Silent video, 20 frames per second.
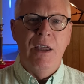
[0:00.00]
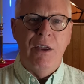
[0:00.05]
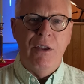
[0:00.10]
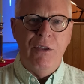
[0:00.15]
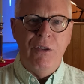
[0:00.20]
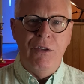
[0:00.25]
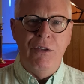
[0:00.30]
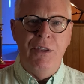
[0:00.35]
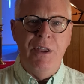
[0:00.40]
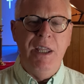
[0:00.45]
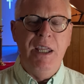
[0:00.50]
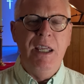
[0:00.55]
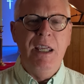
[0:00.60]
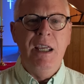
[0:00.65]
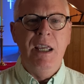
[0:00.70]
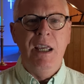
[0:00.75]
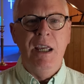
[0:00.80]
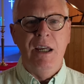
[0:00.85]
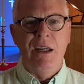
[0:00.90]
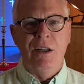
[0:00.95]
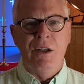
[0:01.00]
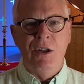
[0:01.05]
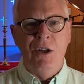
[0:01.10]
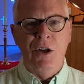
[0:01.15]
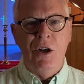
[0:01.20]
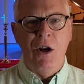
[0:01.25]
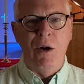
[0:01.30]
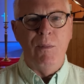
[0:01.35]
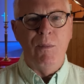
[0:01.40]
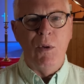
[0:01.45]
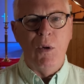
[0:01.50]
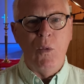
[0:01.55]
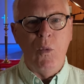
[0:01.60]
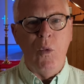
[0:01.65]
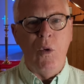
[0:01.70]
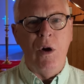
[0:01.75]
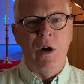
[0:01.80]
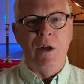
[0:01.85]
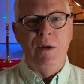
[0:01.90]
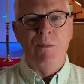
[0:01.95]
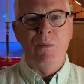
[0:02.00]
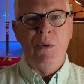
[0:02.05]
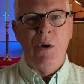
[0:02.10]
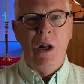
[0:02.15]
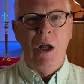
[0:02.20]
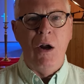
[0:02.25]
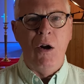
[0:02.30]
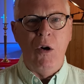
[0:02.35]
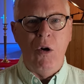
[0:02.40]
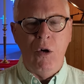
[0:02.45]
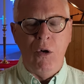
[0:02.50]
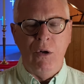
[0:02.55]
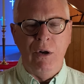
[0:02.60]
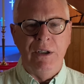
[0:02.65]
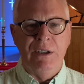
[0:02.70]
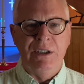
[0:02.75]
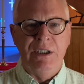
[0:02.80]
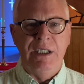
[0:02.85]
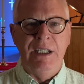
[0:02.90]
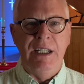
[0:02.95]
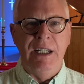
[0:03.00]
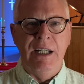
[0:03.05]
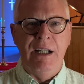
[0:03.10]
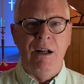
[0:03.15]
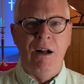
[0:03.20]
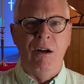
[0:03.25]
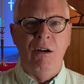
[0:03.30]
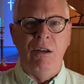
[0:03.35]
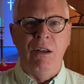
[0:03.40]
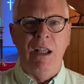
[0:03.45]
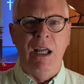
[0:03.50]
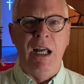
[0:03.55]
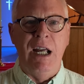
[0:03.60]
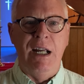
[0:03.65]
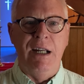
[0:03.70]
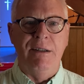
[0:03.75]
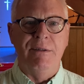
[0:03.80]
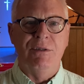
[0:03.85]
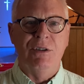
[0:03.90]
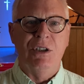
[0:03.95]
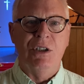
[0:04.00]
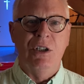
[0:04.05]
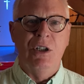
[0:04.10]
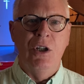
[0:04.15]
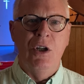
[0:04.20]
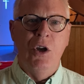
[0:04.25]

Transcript: the number one priority in our lives.